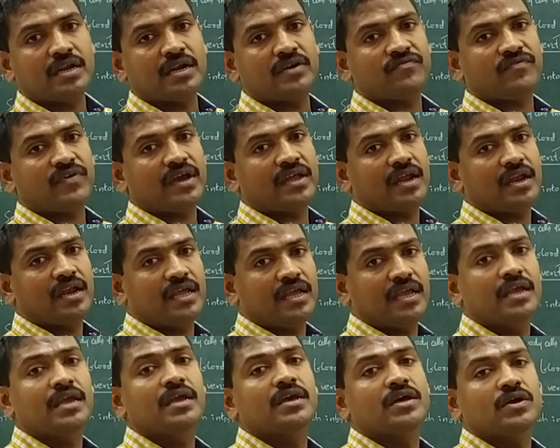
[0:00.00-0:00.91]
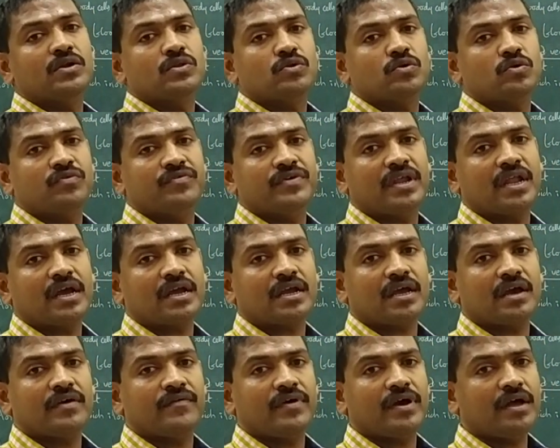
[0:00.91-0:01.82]
and finally through vena
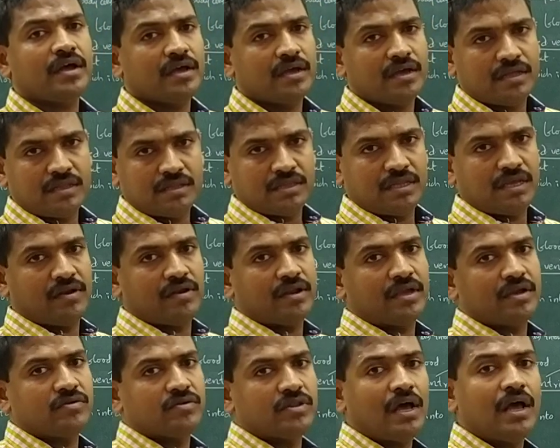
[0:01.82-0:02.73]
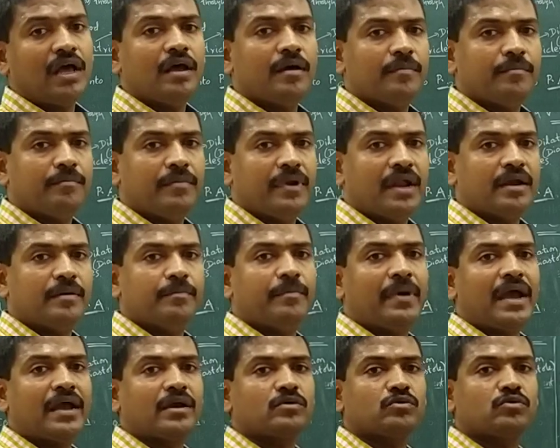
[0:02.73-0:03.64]
cava they will give the blood
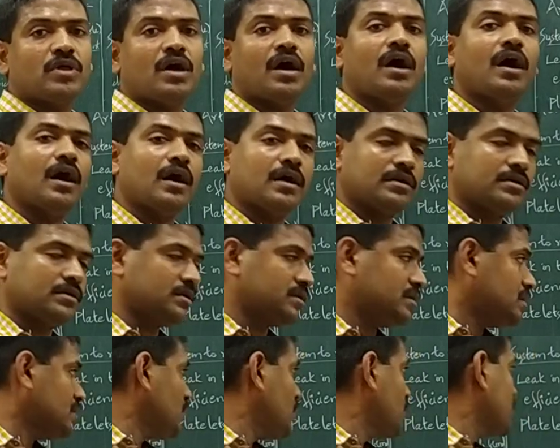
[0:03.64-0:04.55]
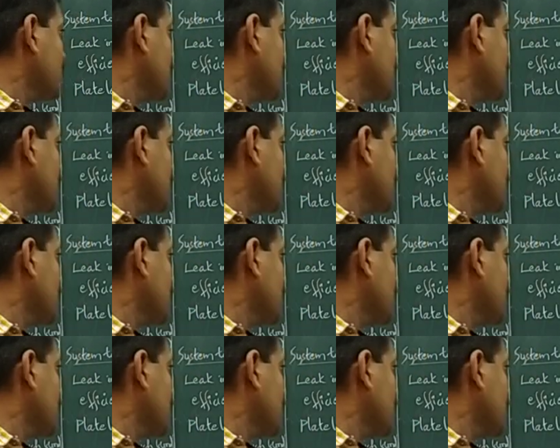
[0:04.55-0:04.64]
back to the heart.